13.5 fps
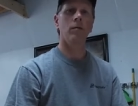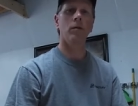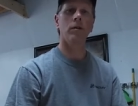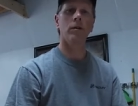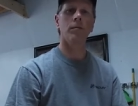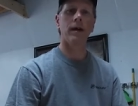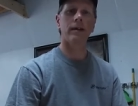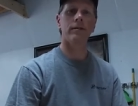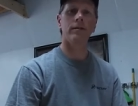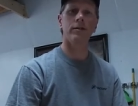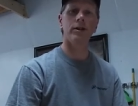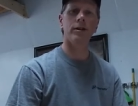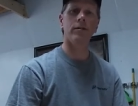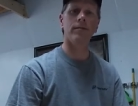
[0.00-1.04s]
Welcome back to the
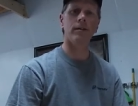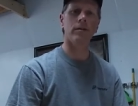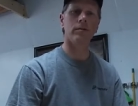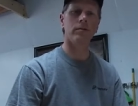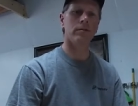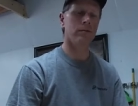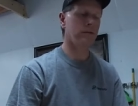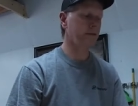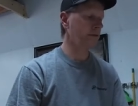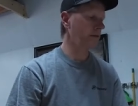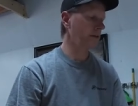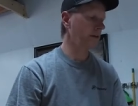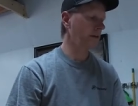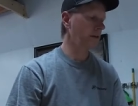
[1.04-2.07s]
channel, folks.
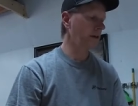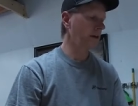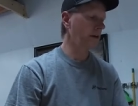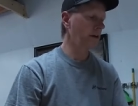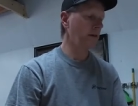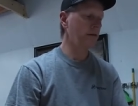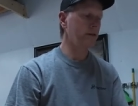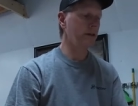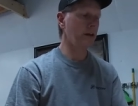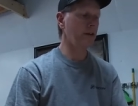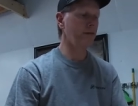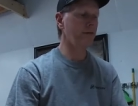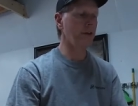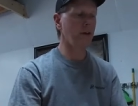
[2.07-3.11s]

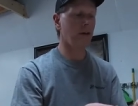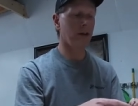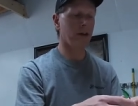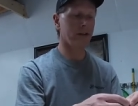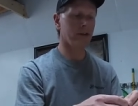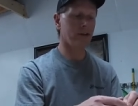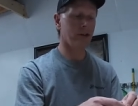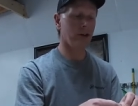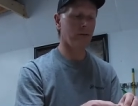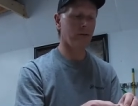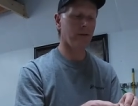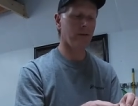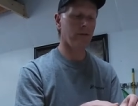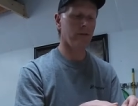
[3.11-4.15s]
Today's video, I'd like to share
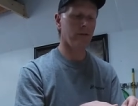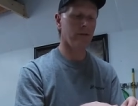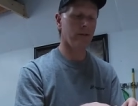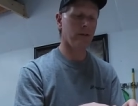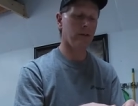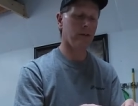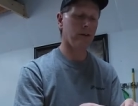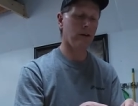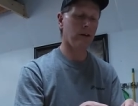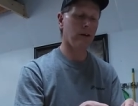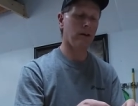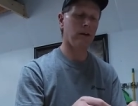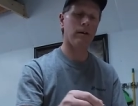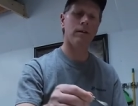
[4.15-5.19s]
with you
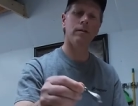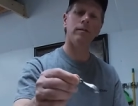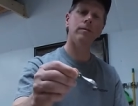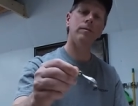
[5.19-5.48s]
a